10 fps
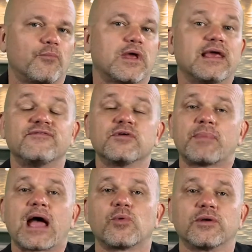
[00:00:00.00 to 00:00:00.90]
even
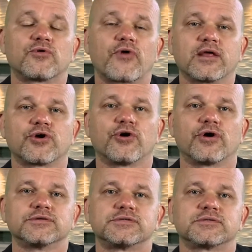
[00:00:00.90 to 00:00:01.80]
back when credit
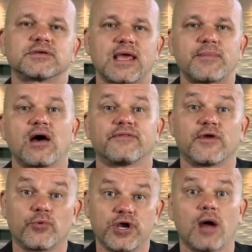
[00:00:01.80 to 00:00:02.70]
cards came out and
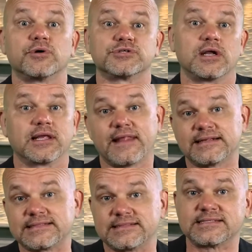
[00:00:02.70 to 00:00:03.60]
there were numbers on it, and
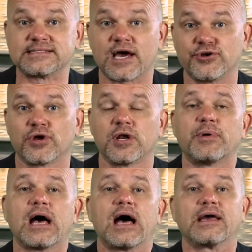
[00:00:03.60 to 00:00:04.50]
that's this is how you're going to
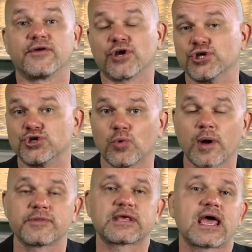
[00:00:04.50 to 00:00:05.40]
buy, and they're going to do away
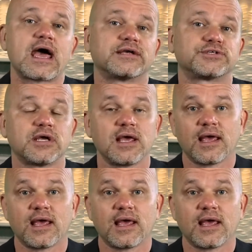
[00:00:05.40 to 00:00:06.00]
with cash,